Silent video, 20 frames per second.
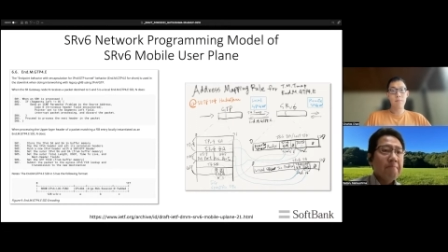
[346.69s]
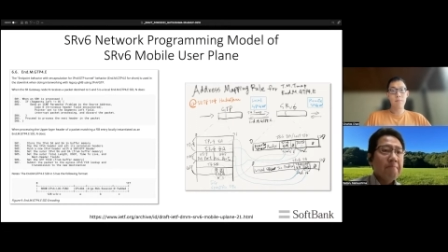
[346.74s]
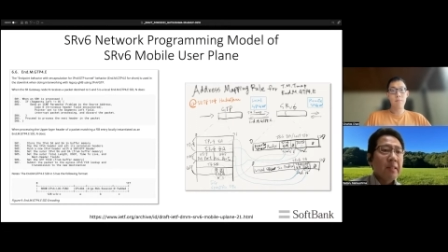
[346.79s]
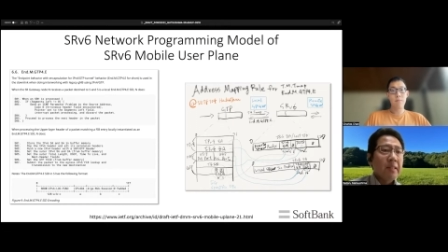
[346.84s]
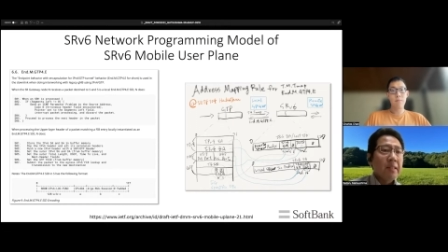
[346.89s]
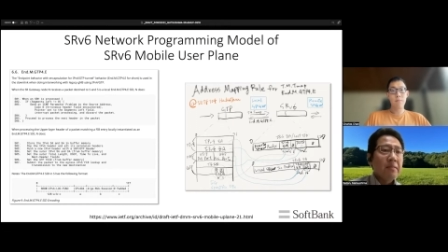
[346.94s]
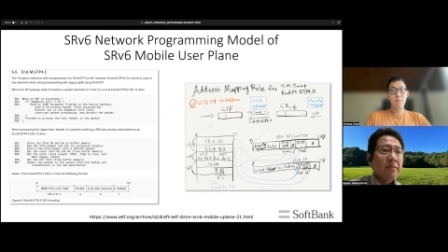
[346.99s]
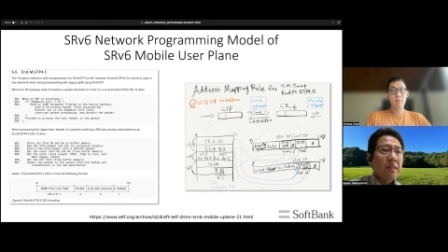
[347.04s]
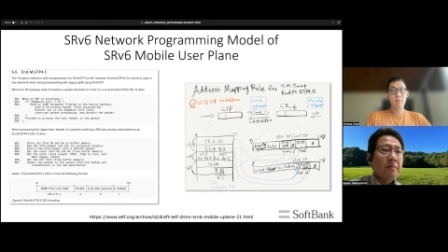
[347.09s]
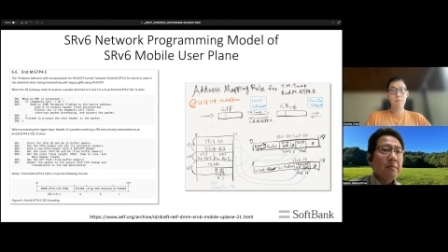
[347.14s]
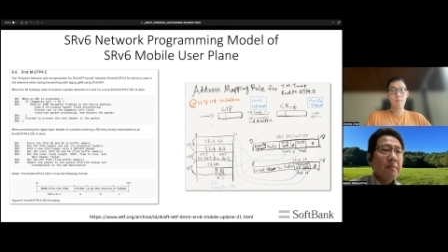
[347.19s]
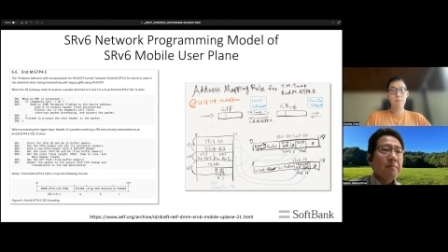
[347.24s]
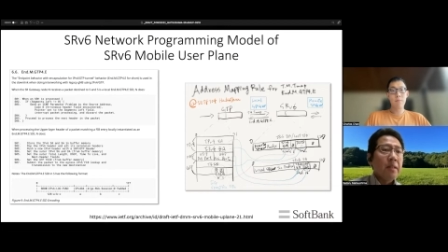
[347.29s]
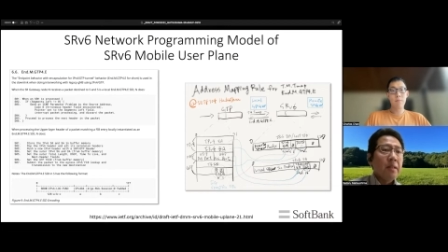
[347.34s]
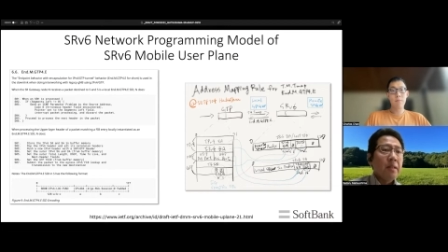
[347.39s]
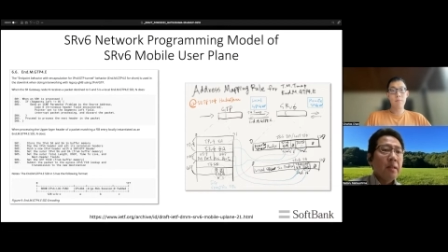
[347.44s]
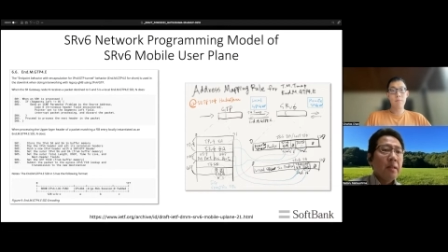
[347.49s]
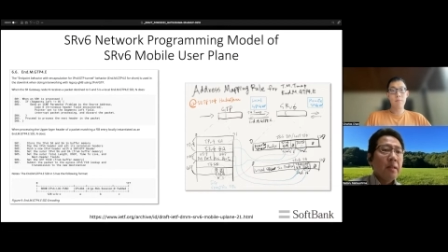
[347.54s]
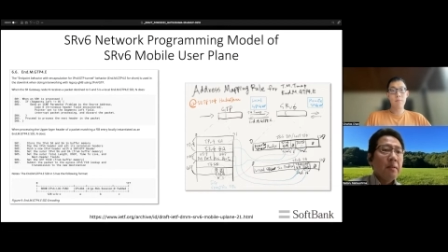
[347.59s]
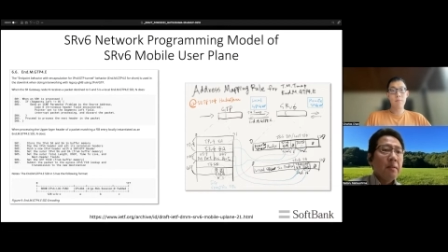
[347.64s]
Then,
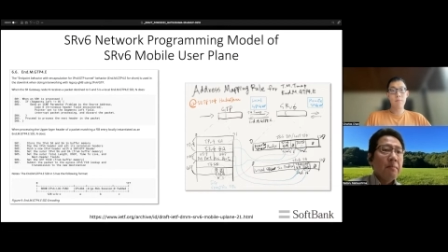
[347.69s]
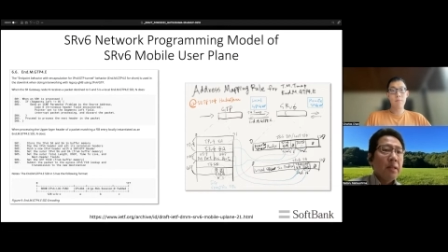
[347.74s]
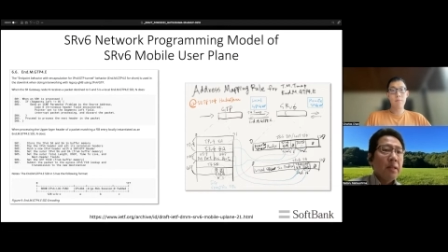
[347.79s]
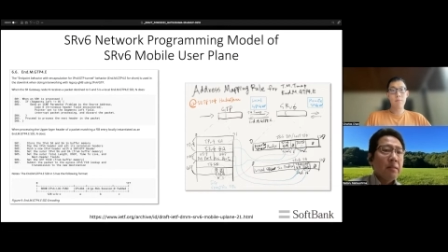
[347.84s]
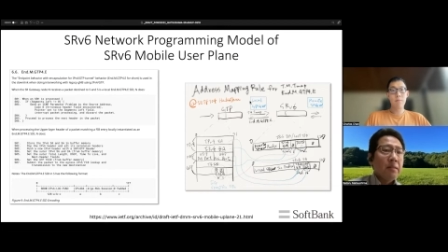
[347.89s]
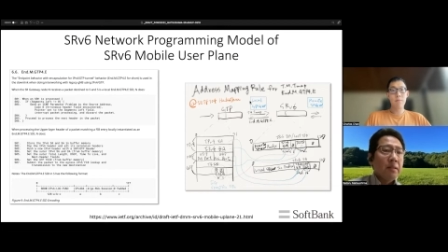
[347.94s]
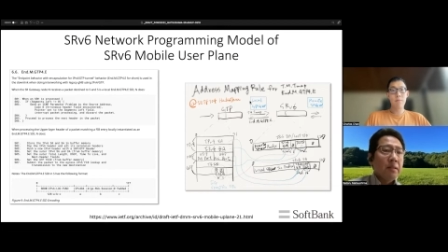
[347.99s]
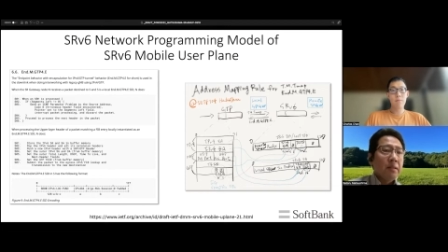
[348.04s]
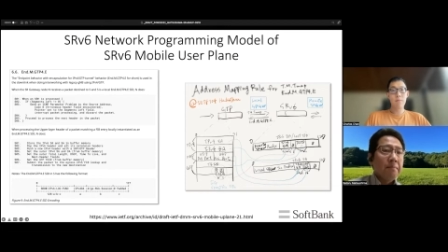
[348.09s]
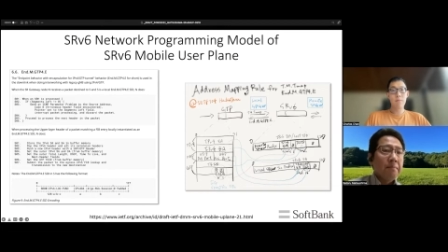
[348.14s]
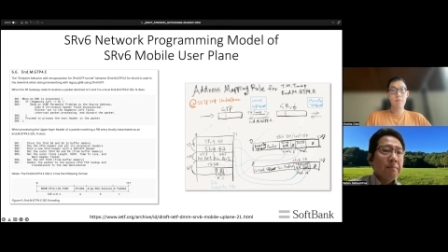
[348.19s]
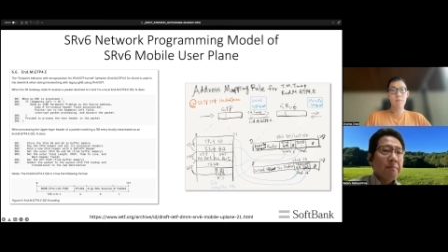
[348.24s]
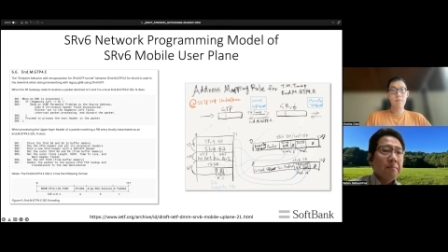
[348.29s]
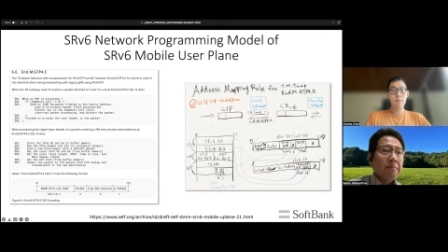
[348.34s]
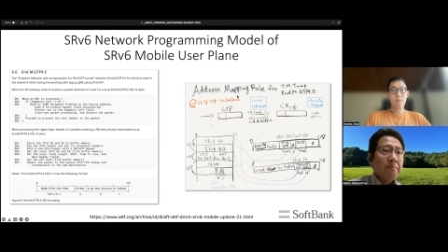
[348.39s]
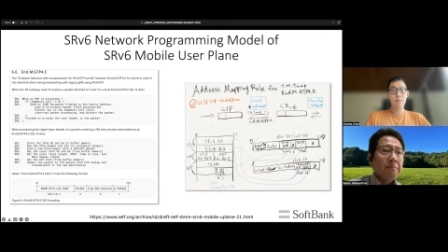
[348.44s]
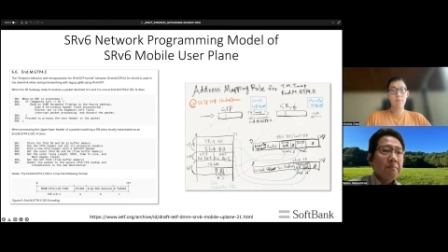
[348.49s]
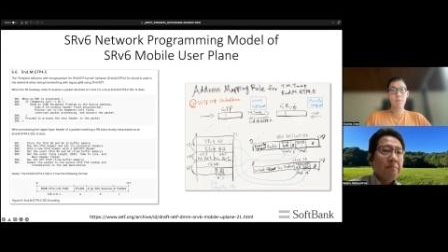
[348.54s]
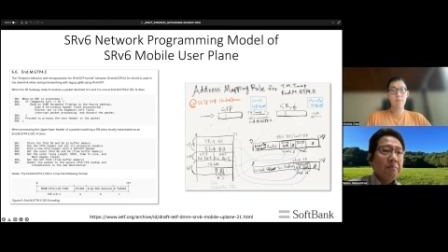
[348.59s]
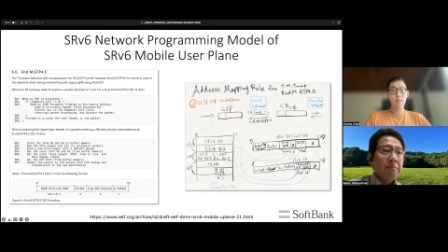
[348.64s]
but
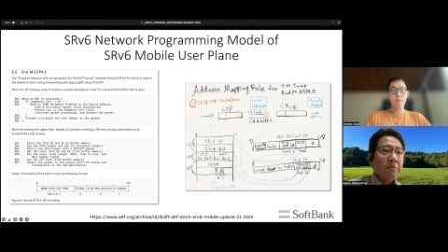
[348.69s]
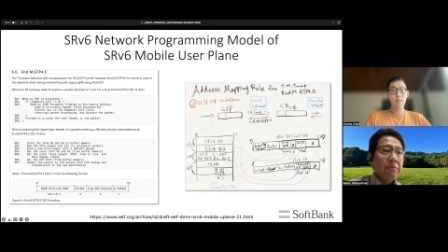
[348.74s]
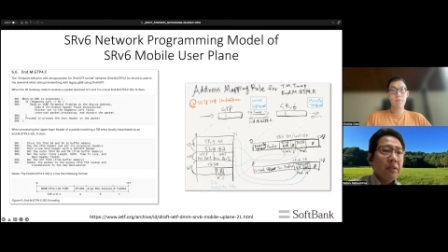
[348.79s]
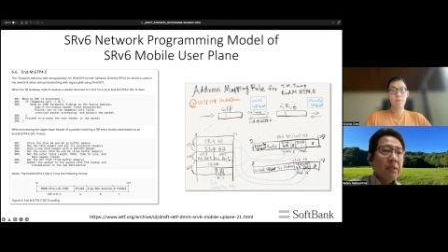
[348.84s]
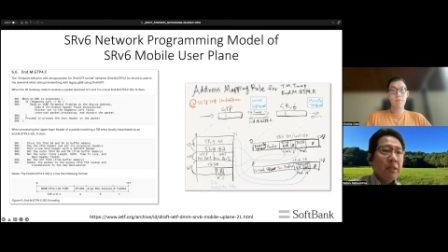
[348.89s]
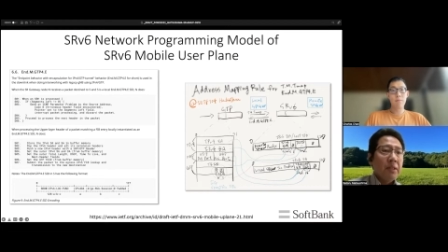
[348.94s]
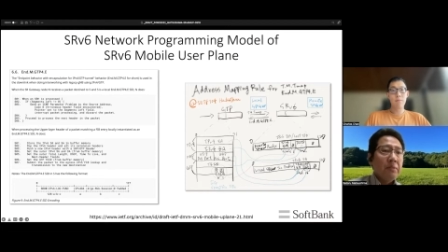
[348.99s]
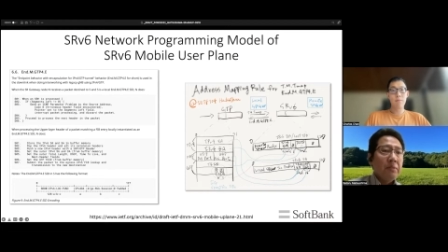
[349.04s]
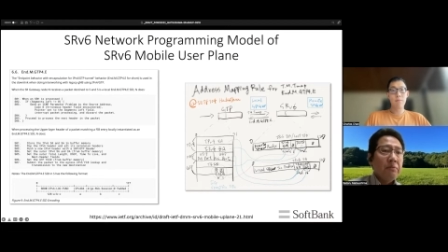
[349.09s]
we